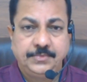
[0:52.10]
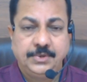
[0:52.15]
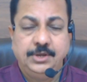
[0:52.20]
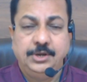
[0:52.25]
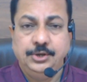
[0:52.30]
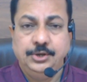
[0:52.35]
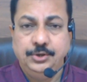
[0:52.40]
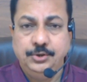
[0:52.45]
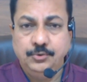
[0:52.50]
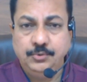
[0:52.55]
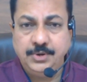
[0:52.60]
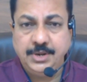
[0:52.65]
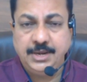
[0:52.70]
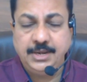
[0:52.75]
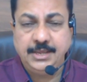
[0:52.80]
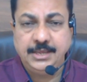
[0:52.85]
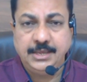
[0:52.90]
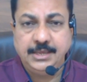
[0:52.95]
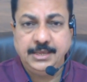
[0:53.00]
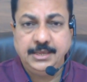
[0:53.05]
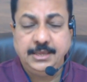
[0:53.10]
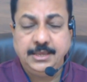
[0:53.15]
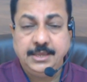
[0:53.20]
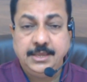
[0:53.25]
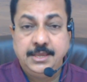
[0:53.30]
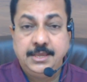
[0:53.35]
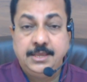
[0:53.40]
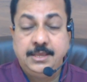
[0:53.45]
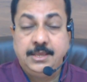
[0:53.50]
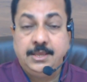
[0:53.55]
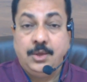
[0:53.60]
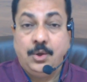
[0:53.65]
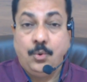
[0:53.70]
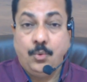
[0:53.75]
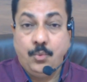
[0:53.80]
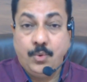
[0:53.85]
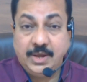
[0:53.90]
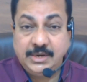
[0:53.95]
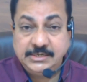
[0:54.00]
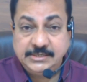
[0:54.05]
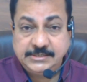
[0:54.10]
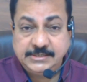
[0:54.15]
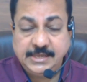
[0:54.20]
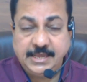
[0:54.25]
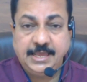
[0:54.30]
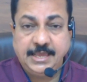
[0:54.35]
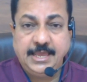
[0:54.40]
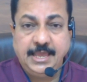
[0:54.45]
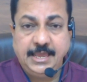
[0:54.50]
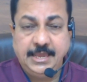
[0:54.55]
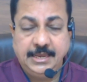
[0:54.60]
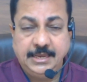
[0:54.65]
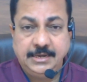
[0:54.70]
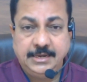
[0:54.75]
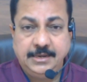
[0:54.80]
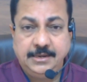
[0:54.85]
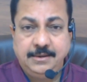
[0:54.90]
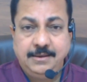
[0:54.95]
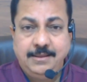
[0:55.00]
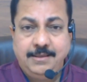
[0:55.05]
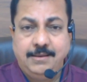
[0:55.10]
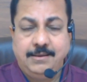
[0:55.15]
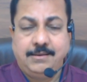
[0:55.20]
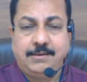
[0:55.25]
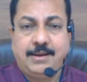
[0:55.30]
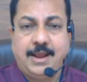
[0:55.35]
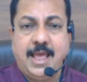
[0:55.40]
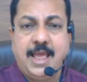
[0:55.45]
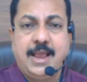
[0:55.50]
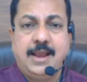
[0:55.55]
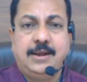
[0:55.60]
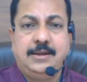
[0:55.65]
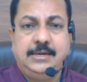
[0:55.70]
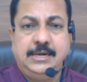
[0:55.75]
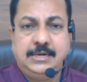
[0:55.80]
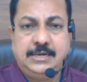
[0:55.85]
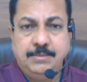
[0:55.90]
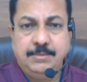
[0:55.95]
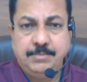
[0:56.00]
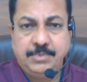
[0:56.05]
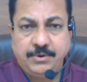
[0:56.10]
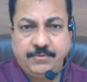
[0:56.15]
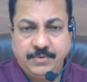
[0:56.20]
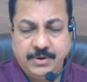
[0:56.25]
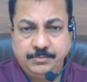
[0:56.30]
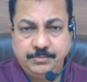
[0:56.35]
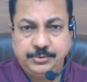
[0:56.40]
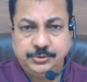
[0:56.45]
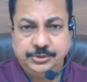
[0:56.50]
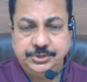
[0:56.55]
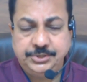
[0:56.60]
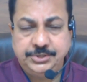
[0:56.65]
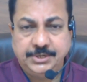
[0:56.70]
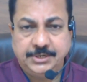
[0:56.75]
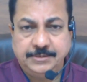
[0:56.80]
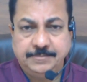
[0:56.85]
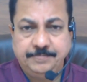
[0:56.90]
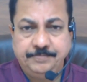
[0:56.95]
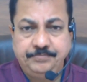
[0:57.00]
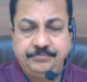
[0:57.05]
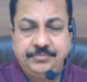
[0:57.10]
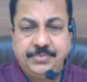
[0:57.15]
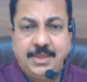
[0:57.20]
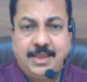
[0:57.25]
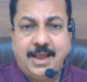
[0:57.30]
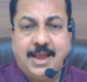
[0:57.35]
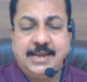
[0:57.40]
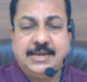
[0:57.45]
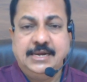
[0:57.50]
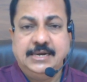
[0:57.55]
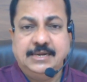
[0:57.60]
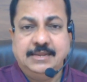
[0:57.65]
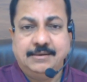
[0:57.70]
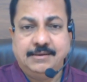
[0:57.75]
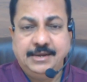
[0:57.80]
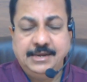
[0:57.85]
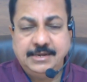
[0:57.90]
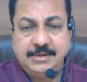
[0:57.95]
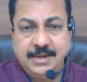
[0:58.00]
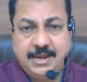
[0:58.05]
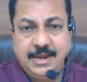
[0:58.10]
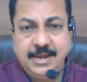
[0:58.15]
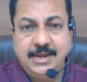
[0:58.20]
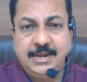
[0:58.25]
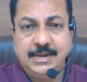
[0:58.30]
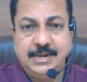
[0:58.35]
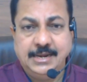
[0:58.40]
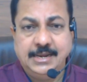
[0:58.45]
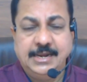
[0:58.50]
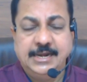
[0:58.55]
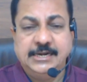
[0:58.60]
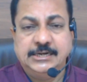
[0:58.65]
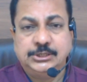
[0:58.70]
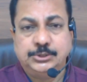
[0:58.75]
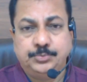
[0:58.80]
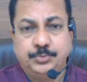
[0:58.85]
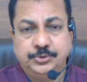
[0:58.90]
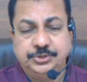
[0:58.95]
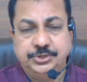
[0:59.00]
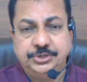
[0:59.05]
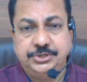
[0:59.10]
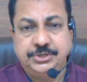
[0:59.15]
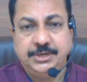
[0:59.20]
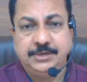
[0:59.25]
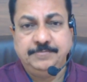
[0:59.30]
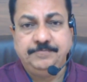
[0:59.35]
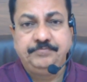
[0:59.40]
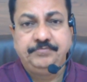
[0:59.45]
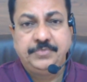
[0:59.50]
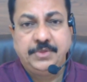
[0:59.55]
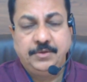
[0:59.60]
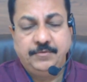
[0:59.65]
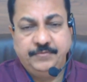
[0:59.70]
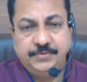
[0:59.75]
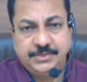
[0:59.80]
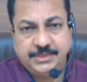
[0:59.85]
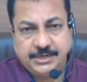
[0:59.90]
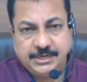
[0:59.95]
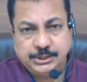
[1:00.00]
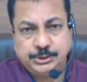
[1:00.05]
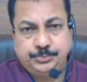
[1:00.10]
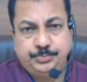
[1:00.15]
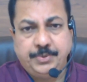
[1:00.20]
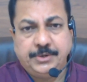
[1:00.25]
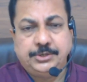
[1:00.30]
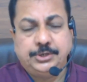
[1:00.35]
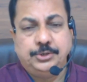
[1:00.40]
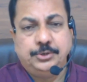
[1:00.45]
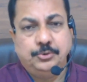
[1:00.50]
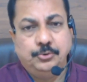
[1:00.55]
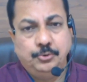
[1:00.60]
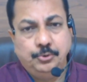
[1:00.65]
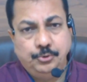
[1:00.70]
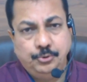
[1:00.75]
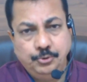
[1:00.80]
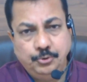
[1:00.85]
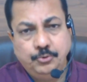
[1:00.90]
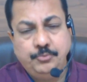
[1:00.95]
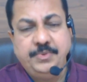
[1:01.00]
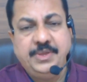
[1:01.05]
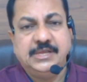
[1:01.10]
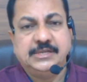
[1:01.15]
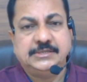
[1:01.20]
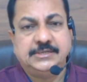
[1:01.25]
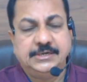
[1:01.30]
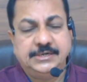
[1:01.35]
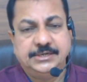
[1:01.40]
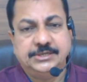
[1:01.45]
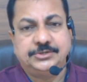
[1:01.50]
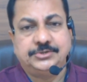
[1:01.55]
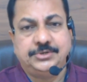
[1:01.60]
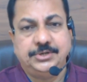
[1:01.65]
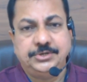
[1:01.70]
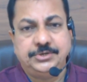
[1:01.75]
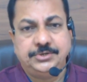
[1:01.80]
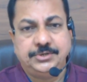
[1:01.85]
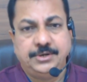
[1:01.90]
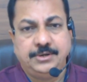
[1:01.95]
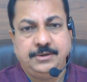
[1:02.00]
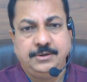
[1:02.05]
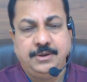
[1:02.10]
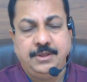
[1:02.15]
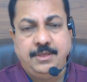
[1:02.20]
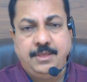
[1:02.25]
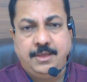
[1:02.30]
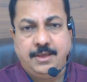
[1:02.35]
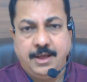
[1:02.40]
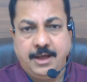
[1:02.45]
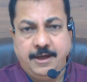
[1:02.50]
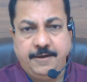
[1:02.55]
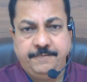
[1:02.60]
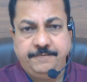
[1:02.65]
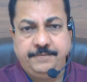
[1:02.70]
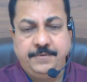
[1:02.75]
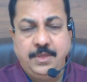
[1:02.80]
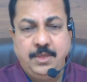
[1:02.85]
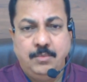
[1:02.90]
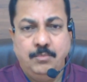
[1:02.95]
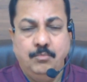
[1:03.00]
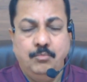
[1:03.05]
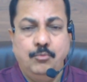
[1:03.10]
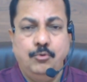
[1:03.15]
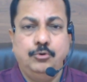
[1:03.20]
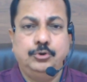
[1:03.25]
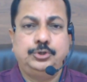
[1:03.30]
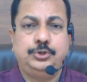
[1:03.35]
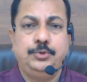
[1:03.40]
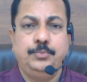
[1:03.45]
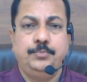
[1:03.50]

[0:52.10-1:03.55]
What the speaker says: New Delhi once again ranked at number one position, and it retained its position with respect to dubious distinction of most